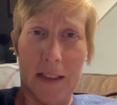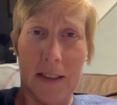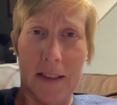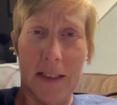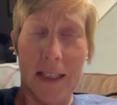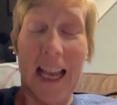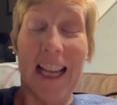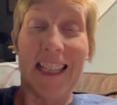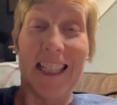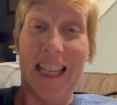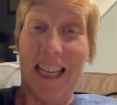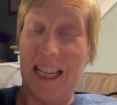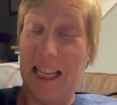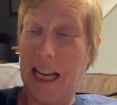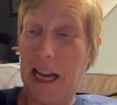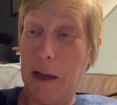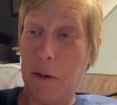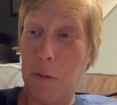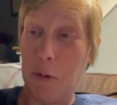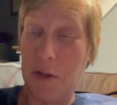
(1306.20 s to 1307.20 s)
technique,
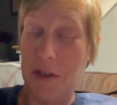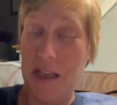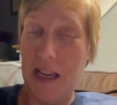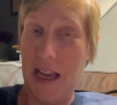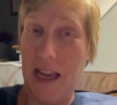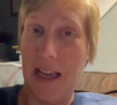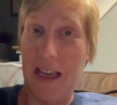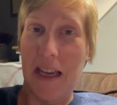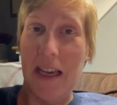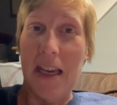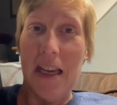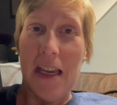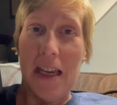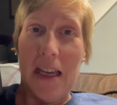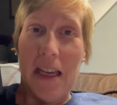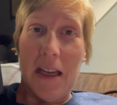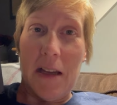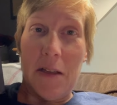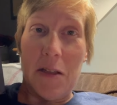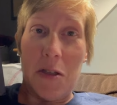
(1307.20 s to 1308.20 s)
I will say.
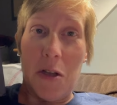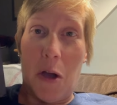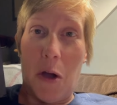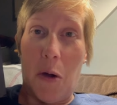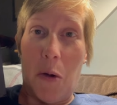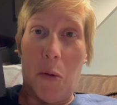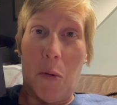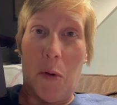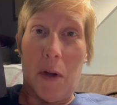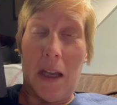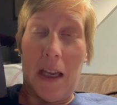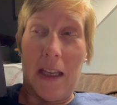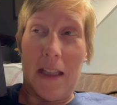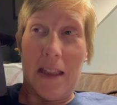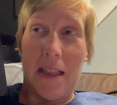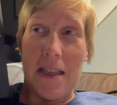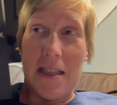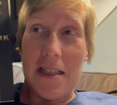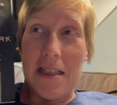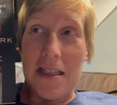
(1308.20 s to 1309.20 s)
So if
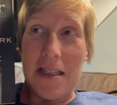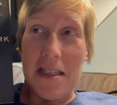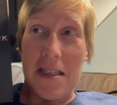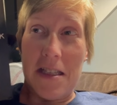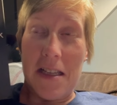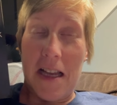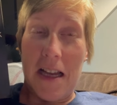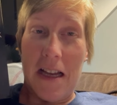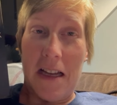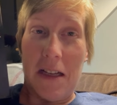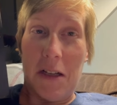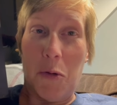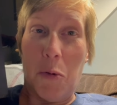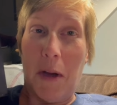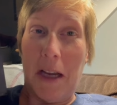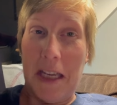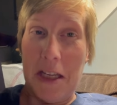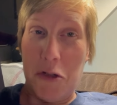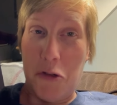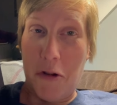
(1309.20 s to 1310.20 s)
this is
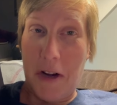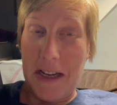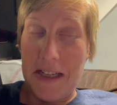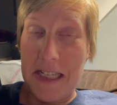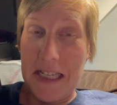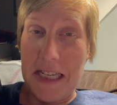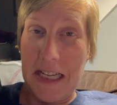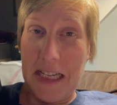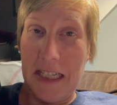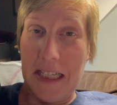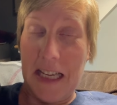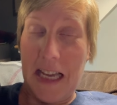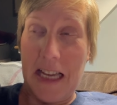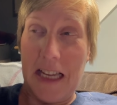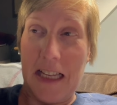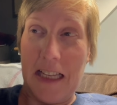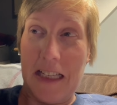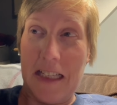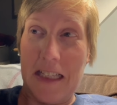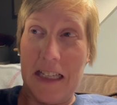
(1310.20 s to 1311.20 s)
quite interesting,
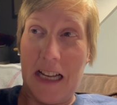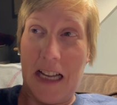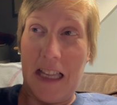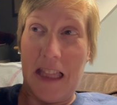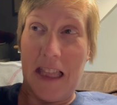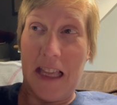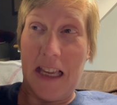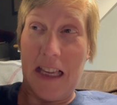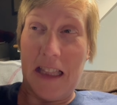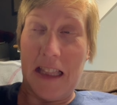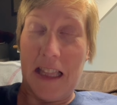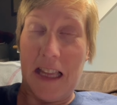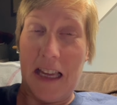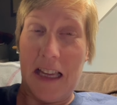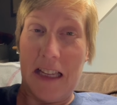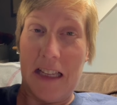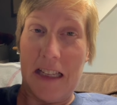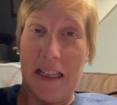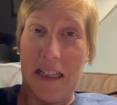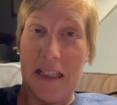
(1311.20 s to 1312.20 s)
and I think
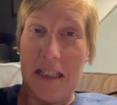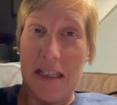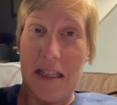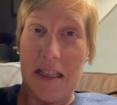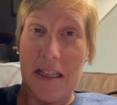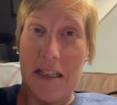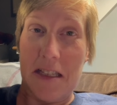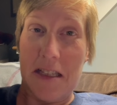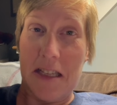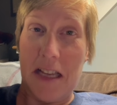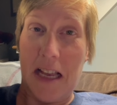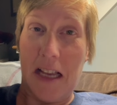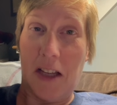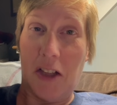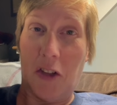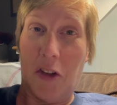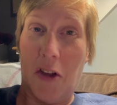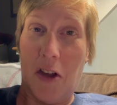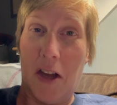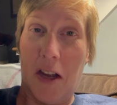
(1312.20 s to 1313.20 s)
that it's saying a
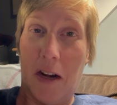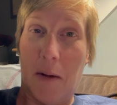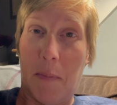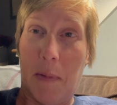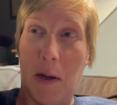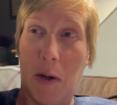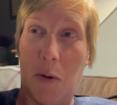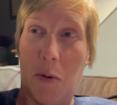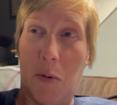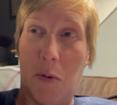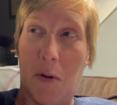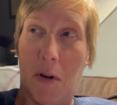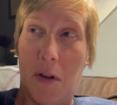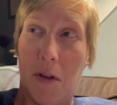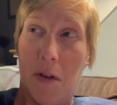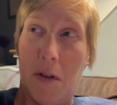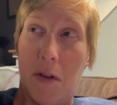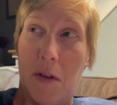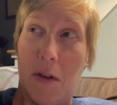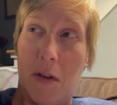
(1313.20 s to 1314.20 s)
lot about
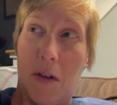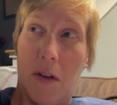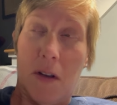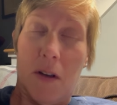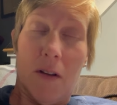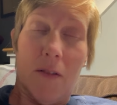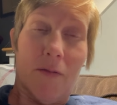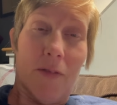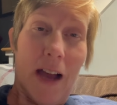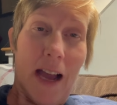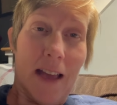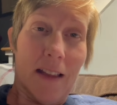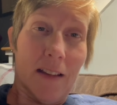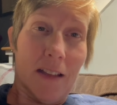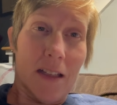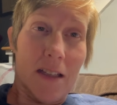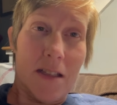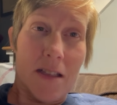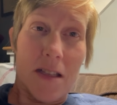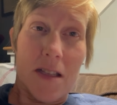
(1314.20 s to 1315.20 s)

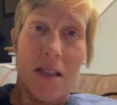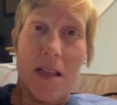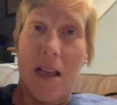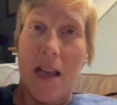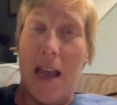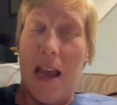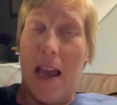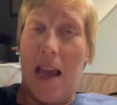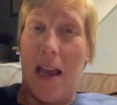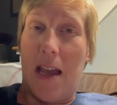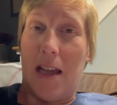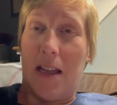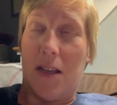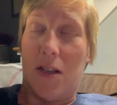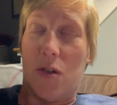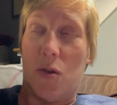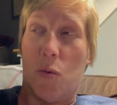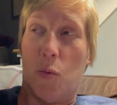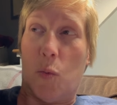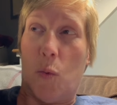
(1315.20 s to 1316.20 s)
violence
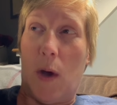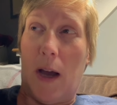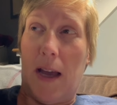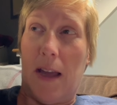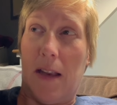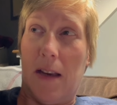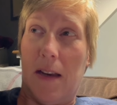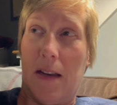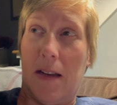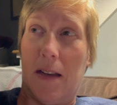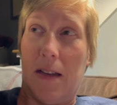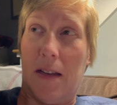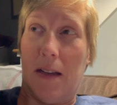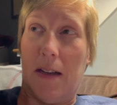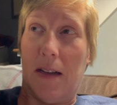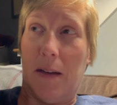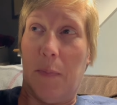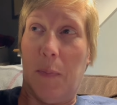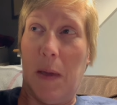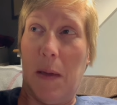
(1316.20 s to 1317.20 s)
and what
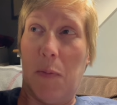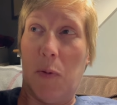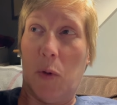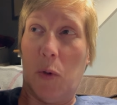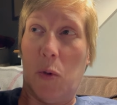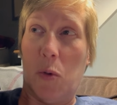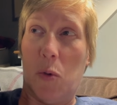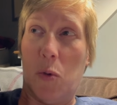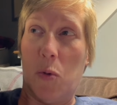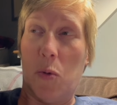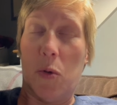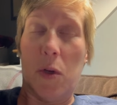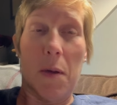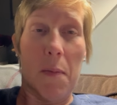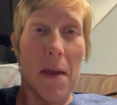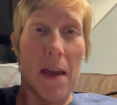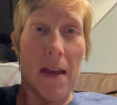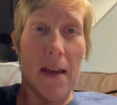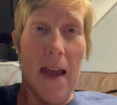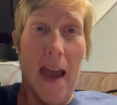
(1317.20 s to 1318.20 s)
people who
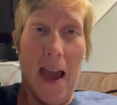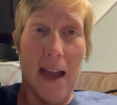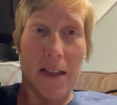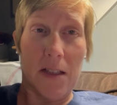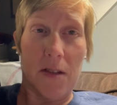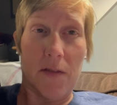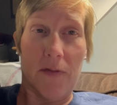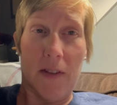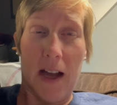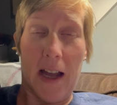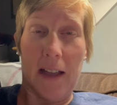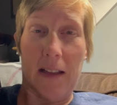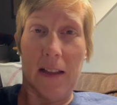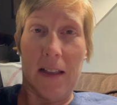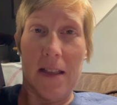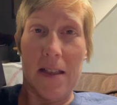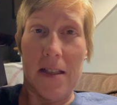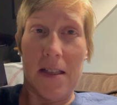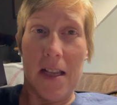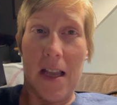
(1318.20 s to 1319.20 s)
commit acts of
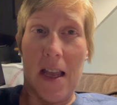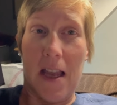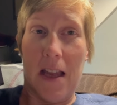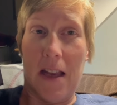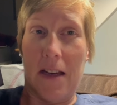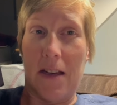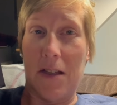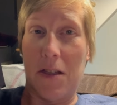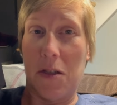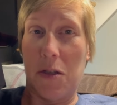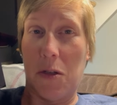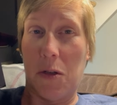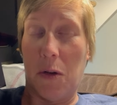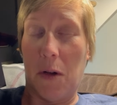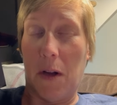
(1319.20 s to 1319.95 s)
violence and